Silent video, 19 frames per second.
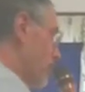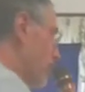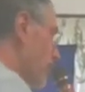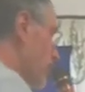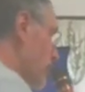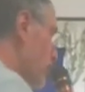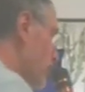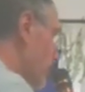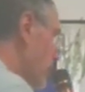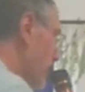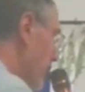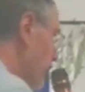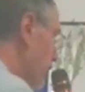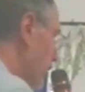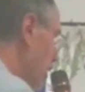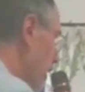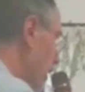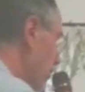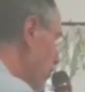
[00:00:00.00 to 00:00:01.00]
We should
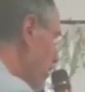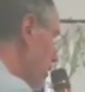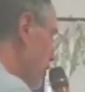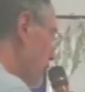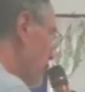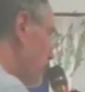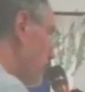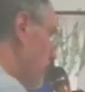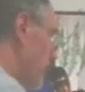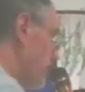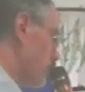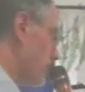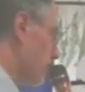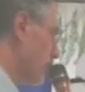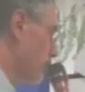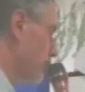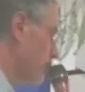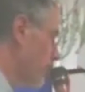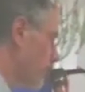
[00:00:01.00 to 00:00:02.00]
never ever do that.
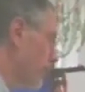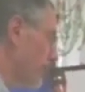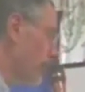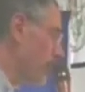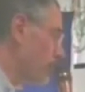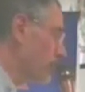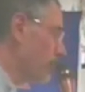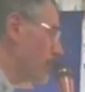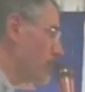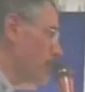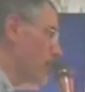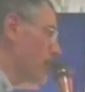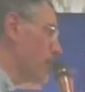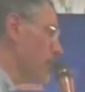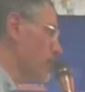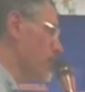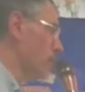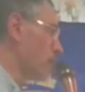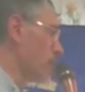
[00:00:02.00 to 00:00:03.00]
So the correct
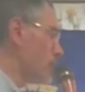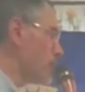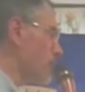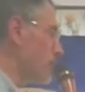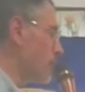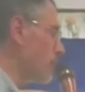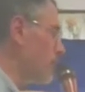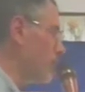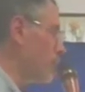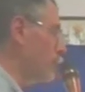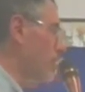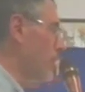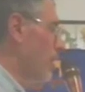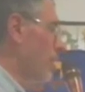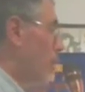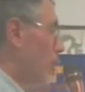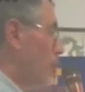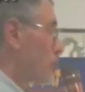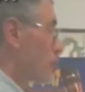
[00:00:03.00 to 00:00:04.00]
translation is indeed
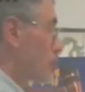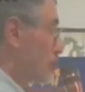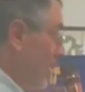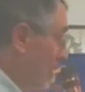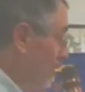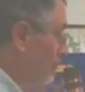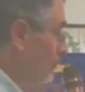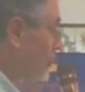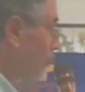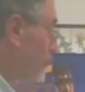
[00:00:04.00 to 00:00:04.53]
saving